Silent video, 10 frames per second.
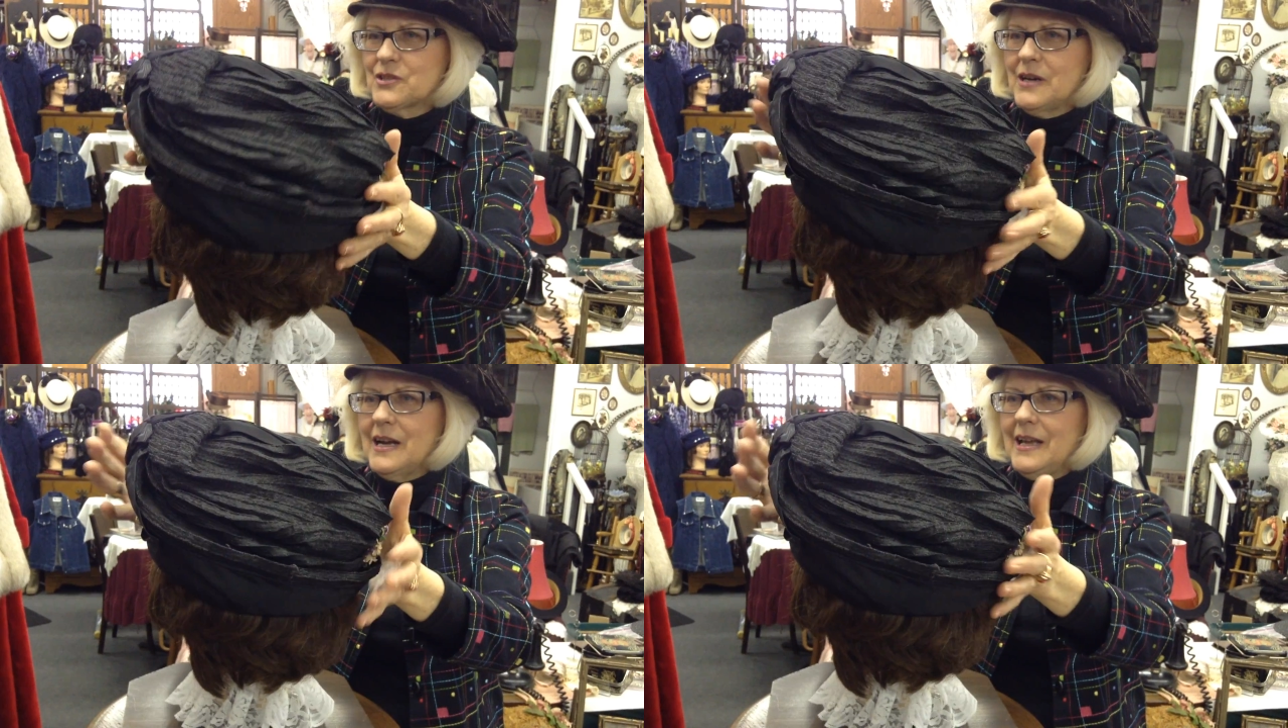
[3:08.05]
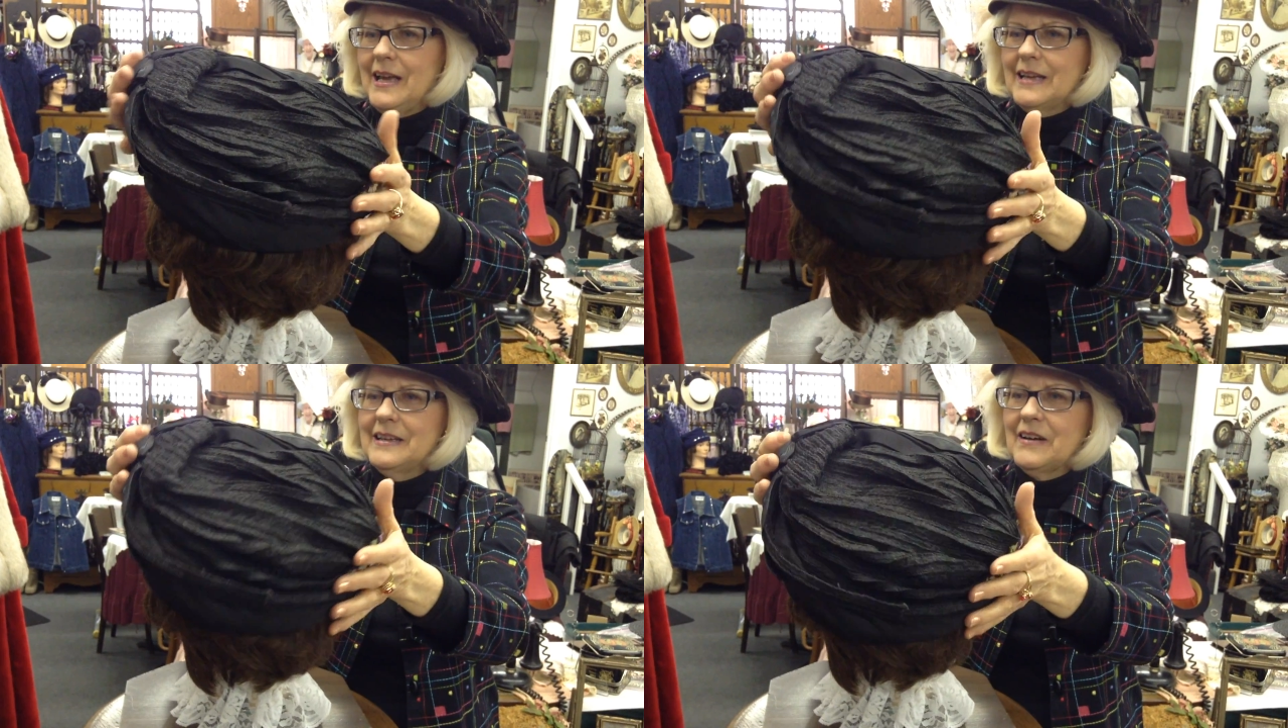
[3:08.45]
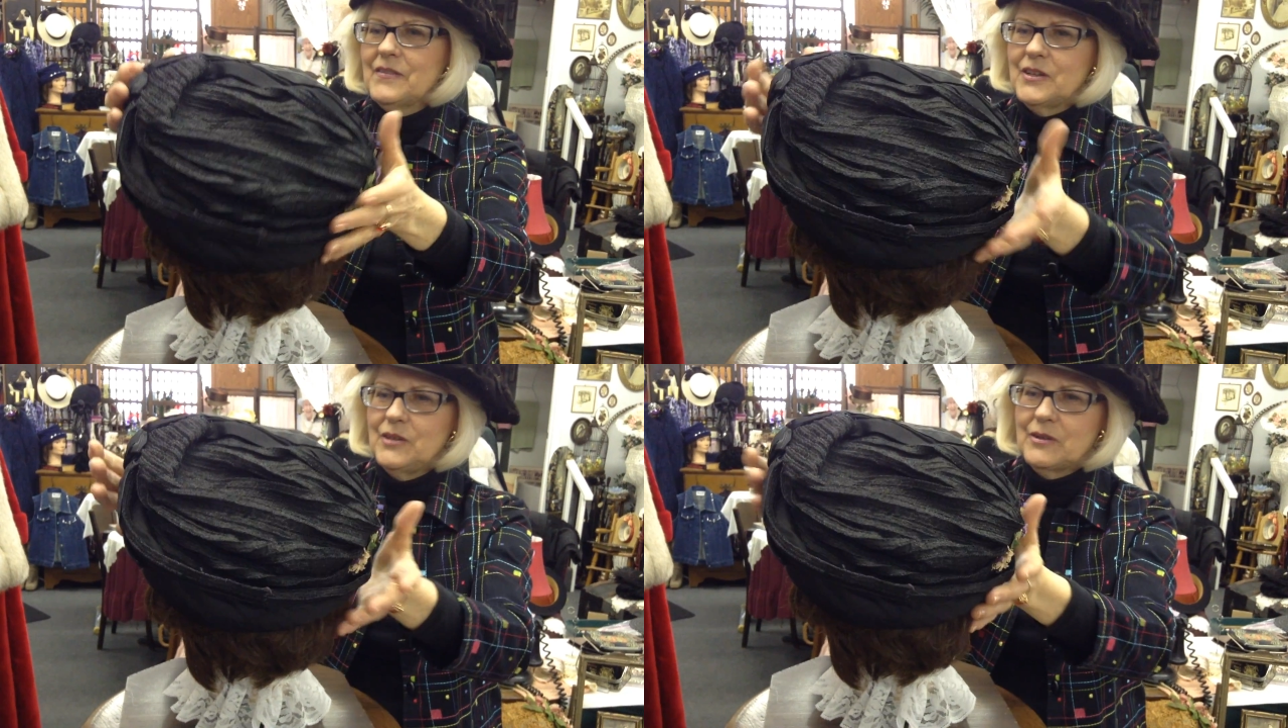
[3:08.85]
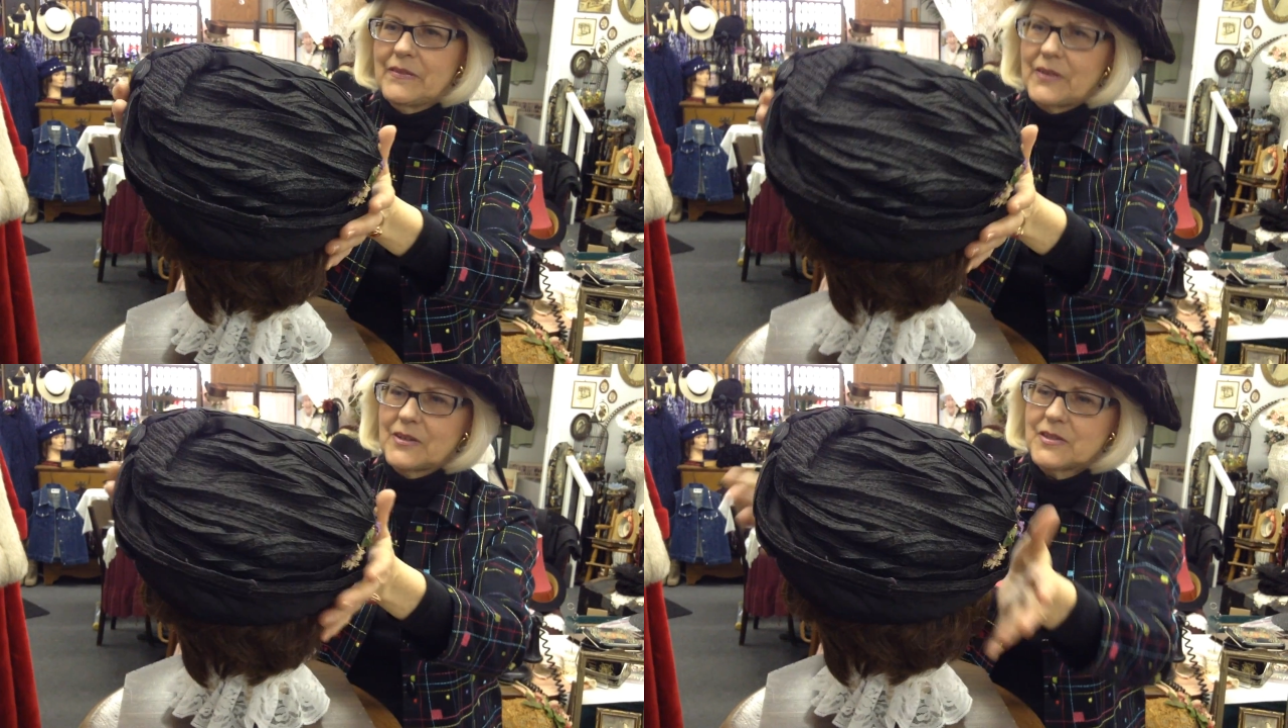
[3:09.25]
triad of the
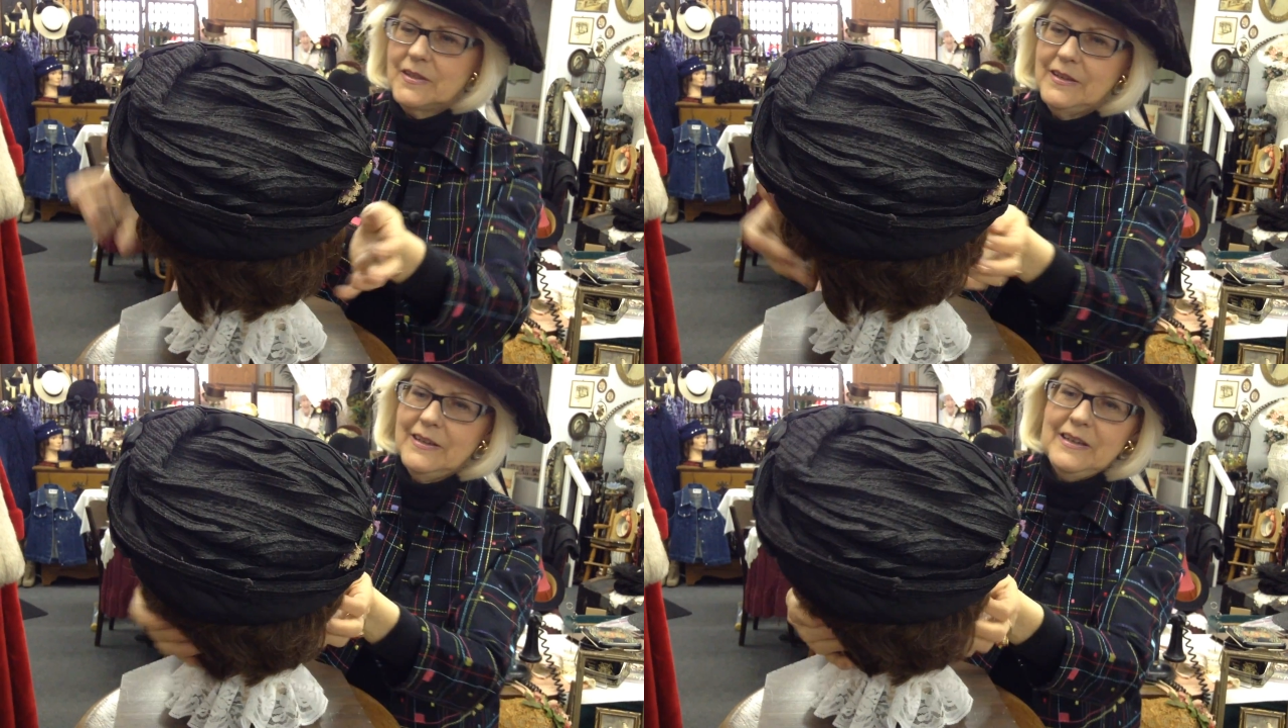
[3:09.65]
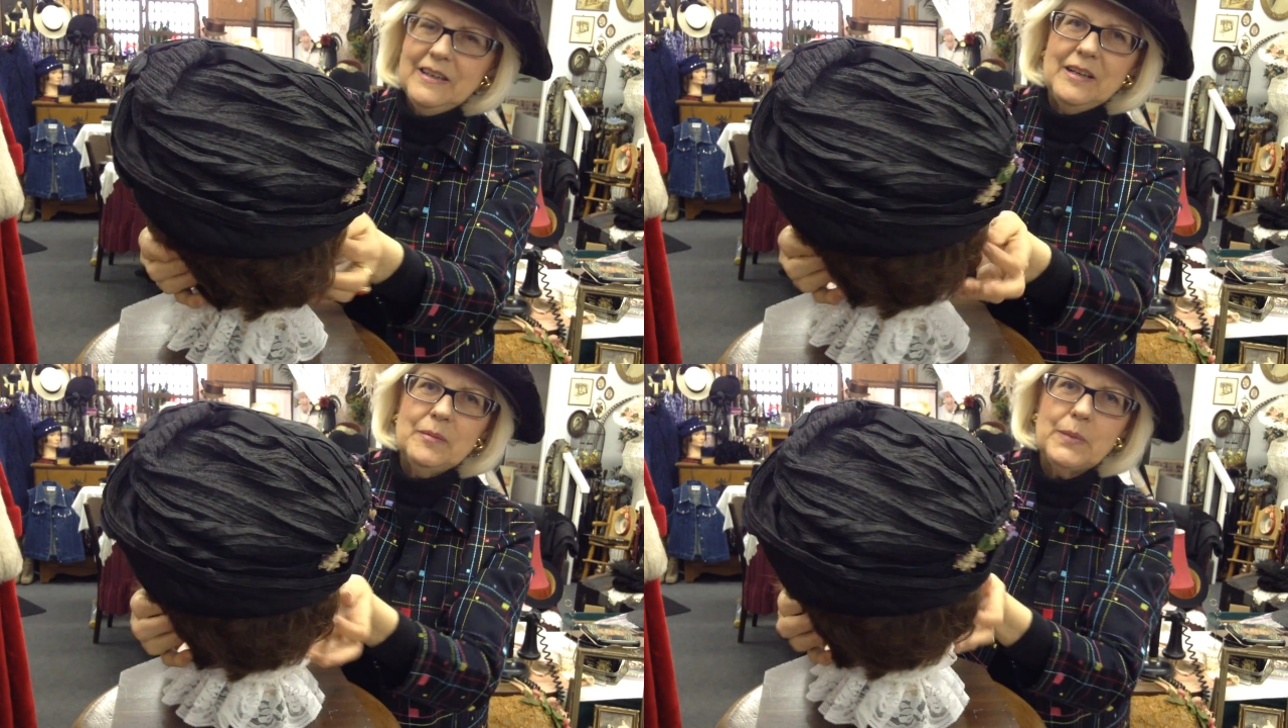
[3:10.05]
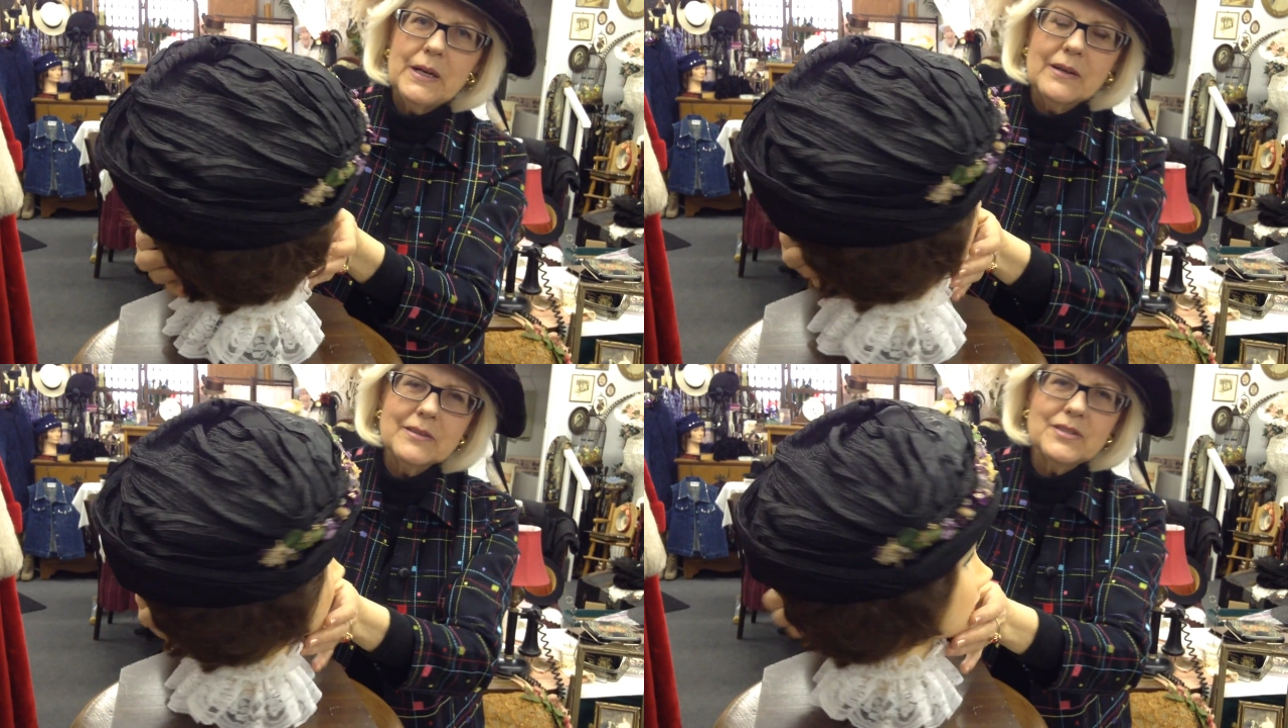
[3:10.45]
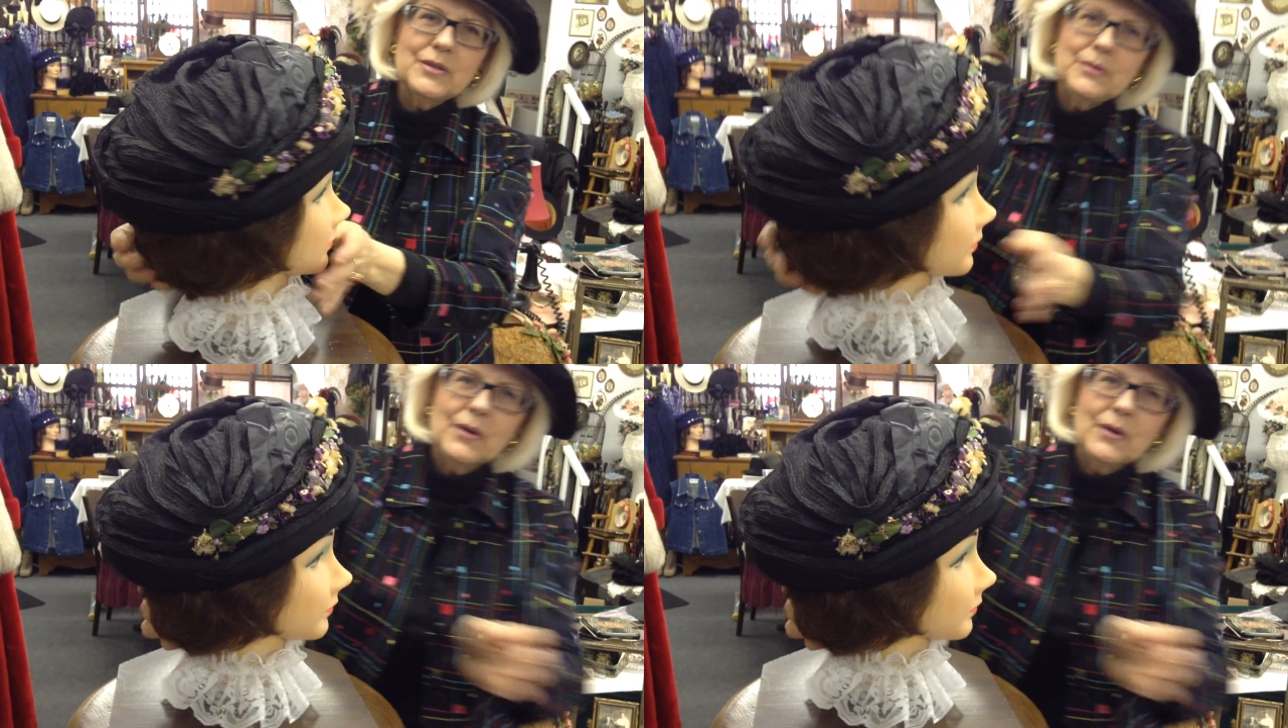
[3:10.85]
universe. Paris, New